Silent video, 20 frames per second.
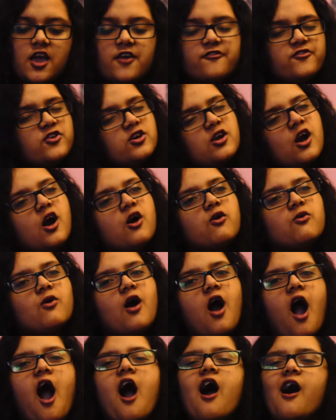If you
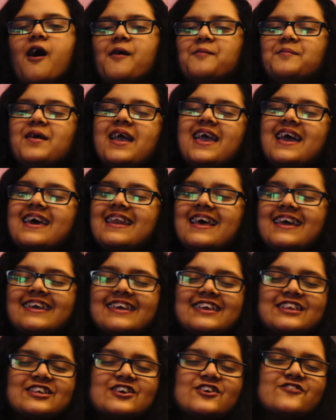go, oh man, I
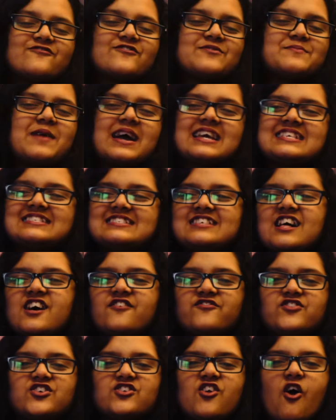can cook for
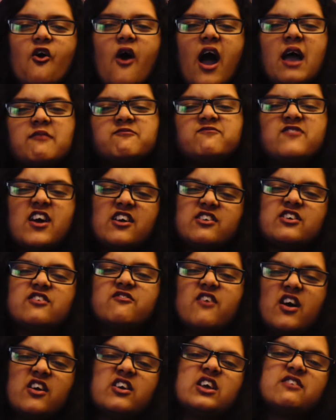myself, you know, I'm very,
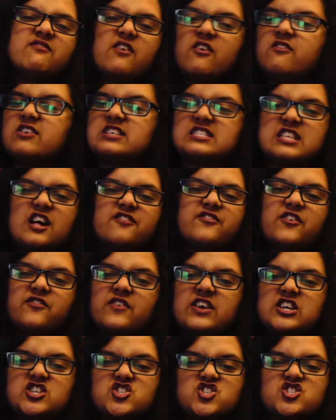very, very
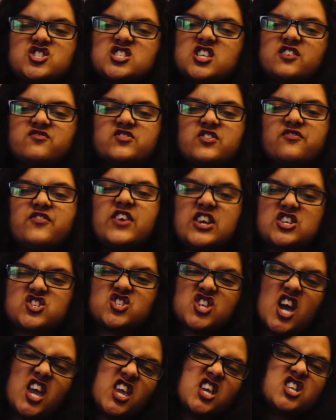
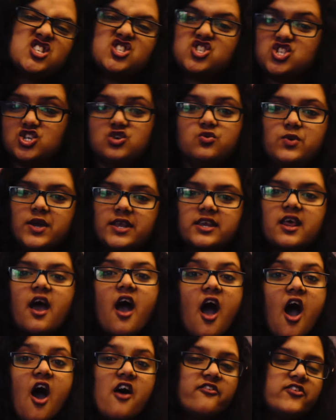self-sufficient, I can do it,
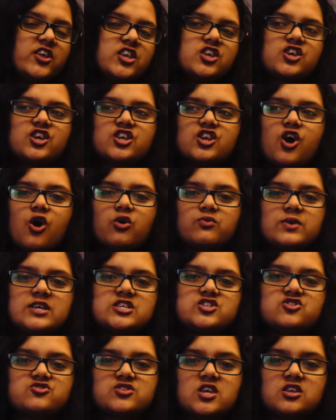then you can
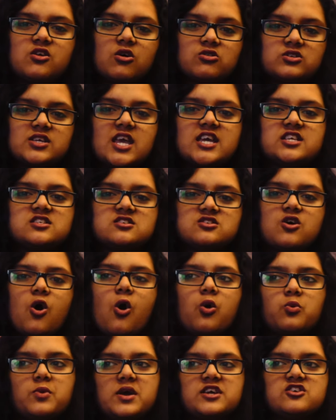always choose a non-catered
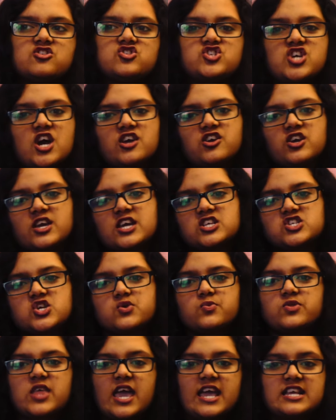hall where you share your
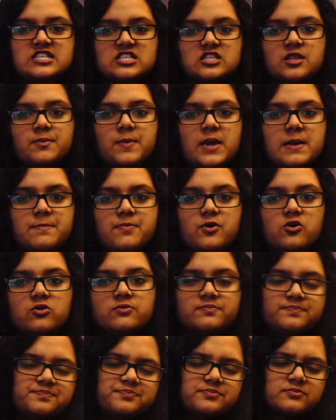kitchen with 8 other people.